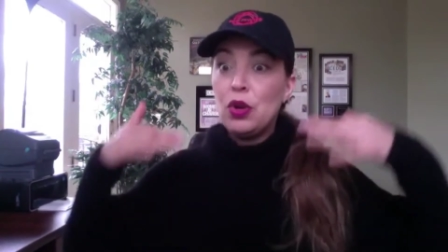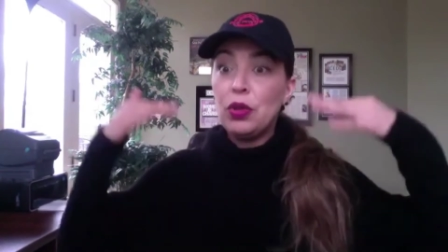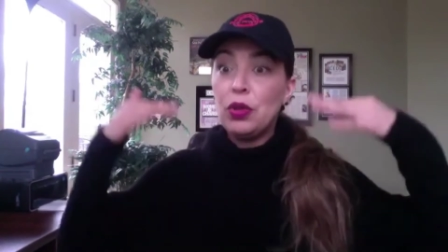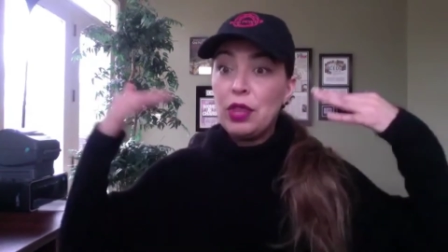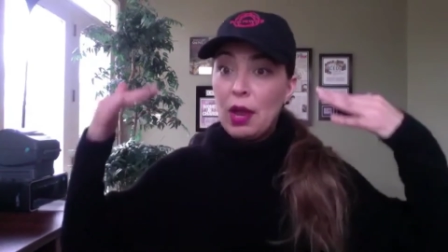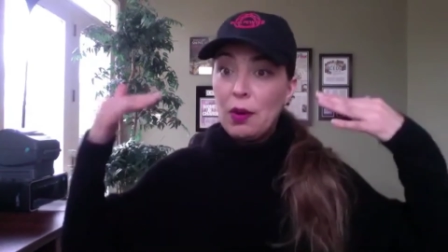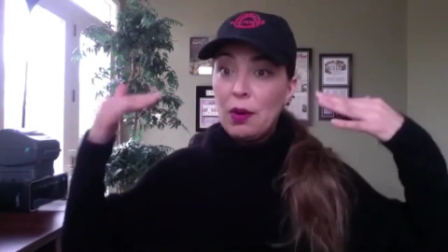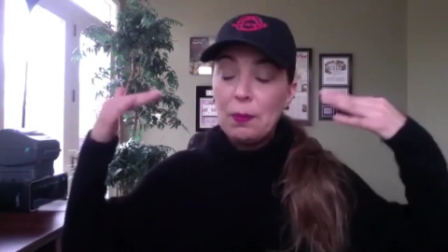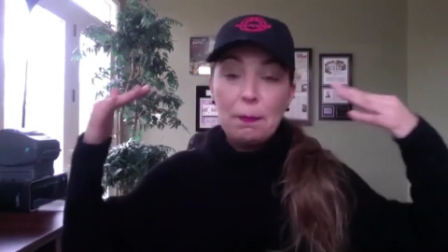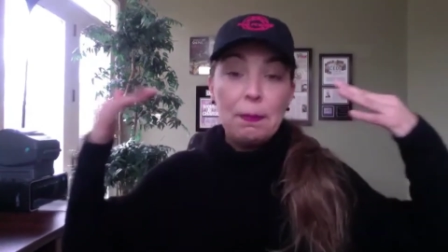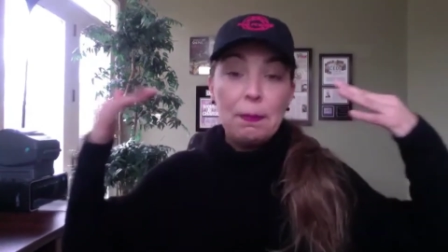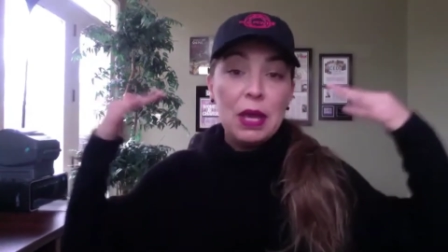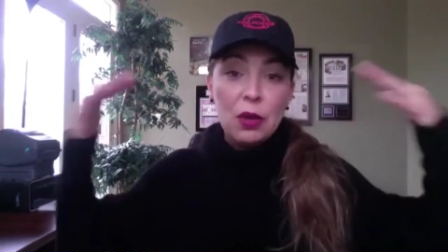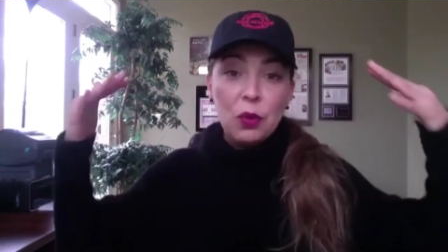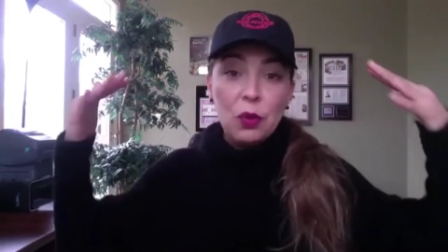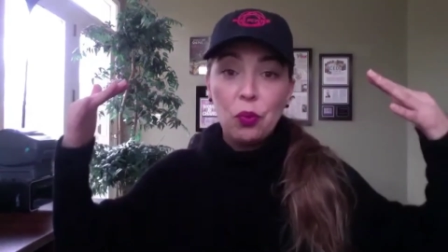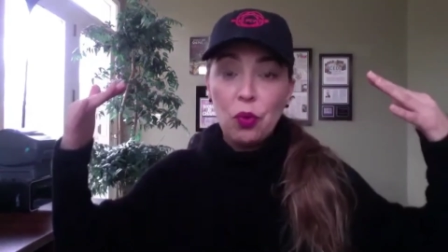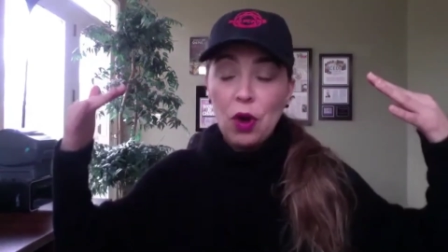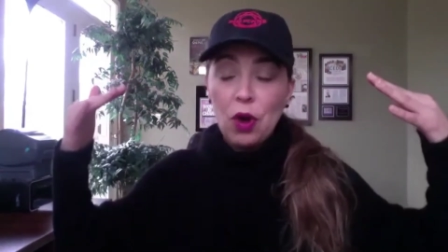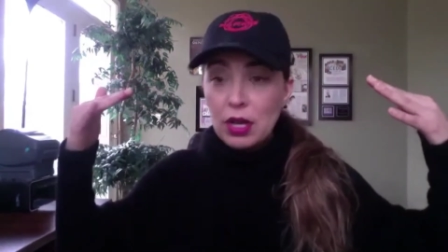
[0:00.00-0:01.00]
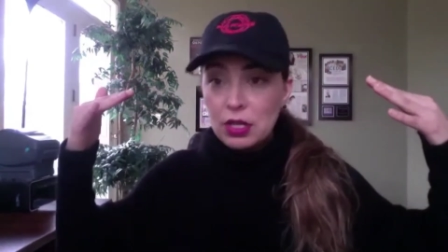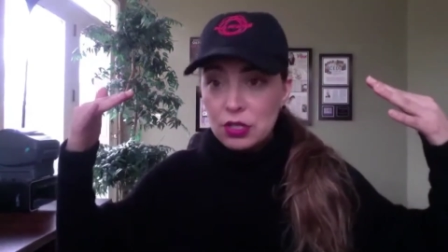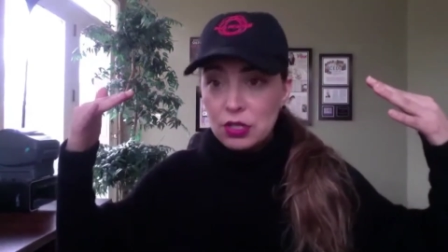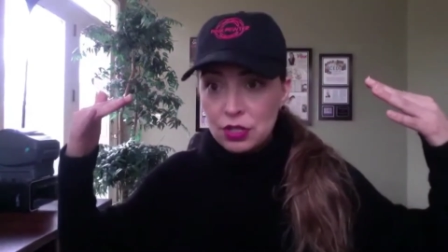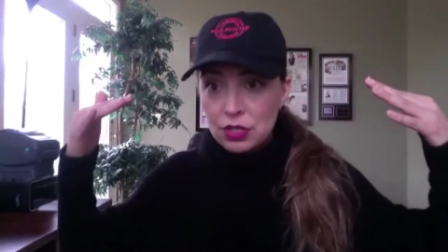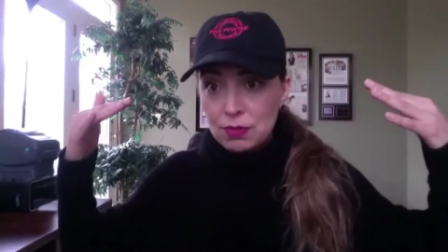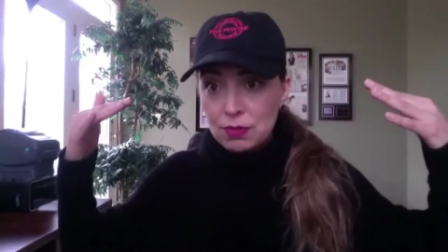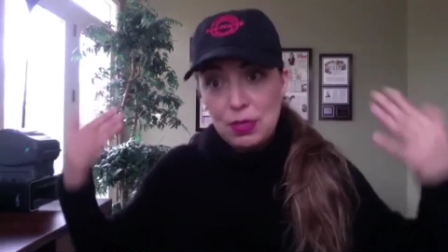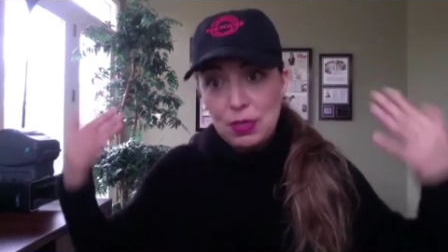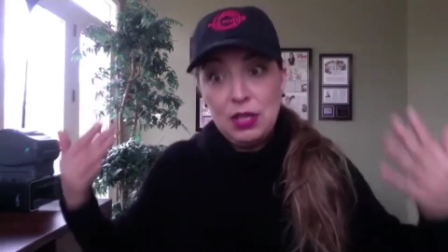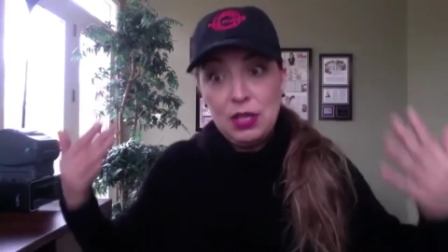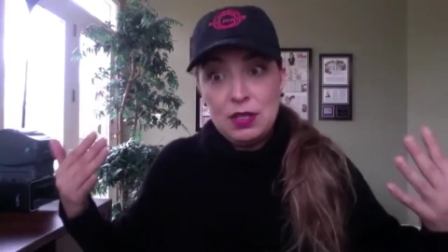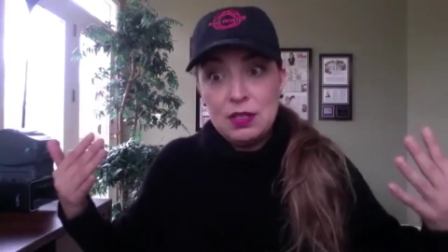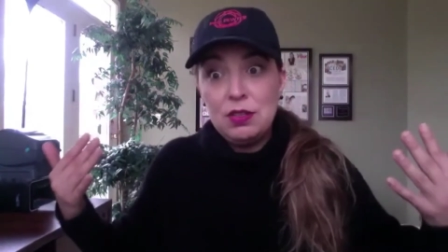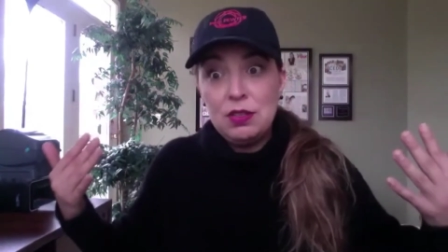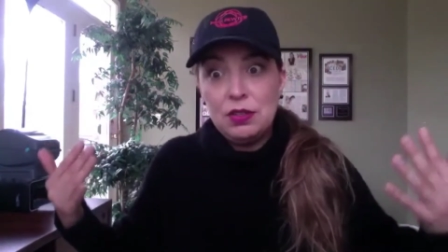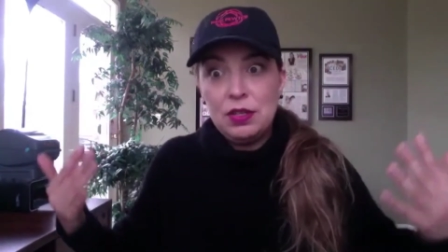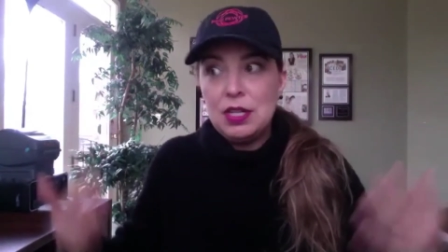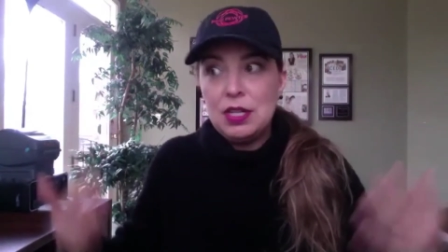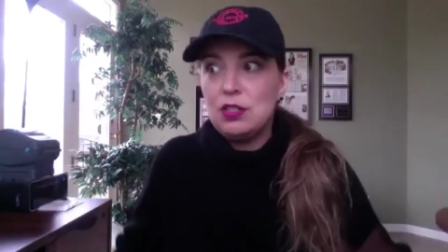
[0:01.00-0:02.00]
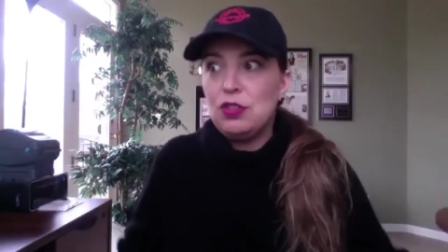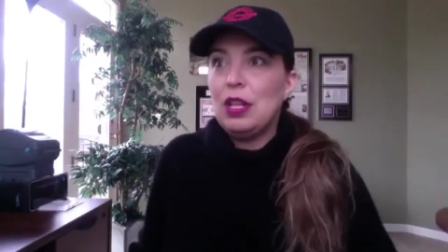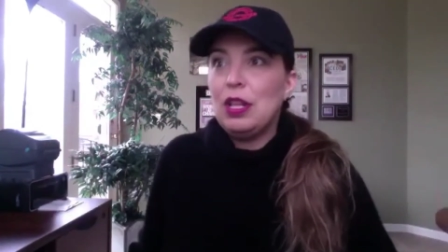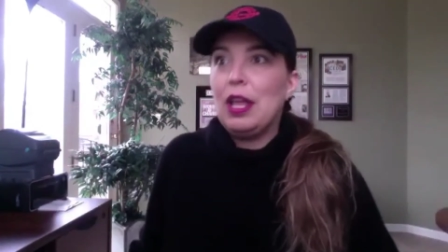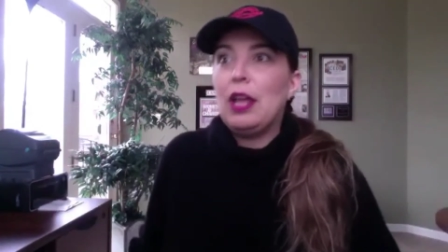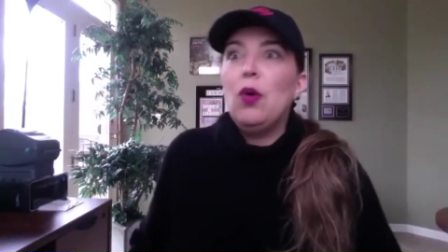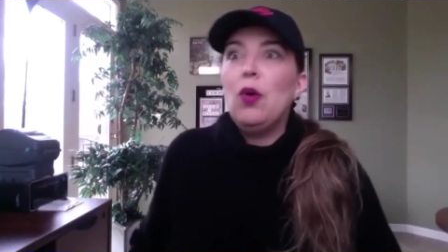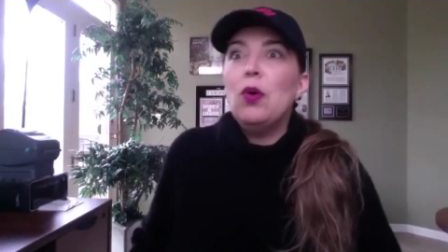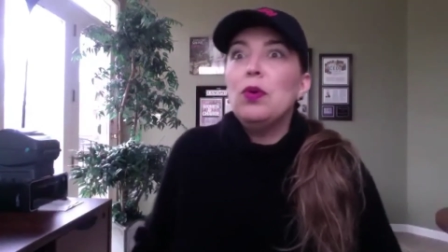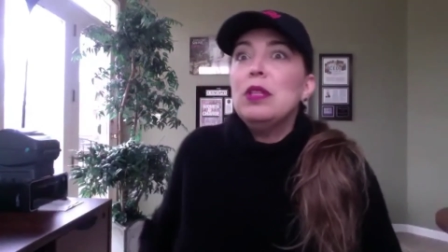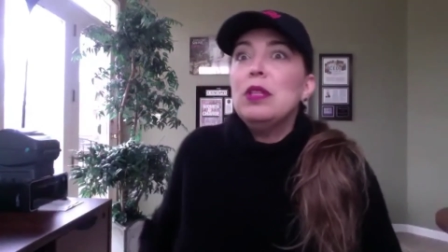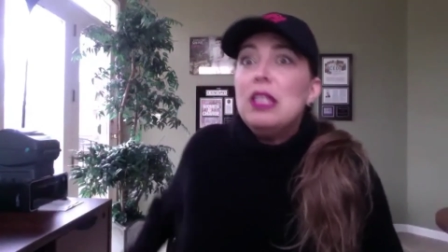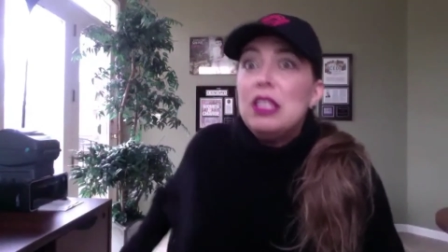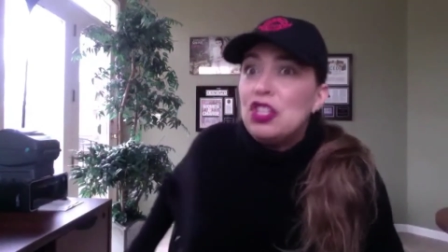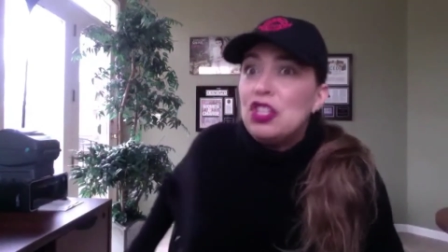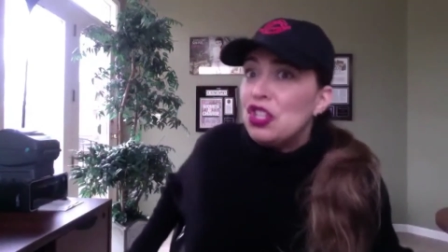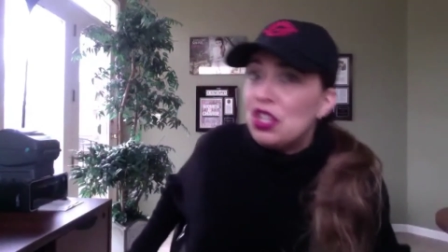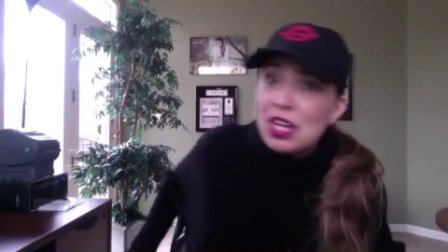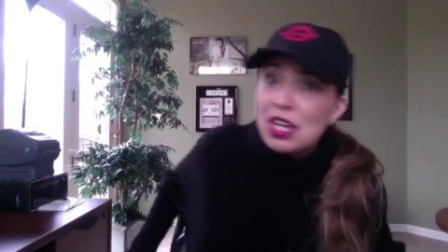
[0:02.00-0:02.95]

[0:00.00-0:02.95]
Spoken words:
that big rush, because you're like, holy shit,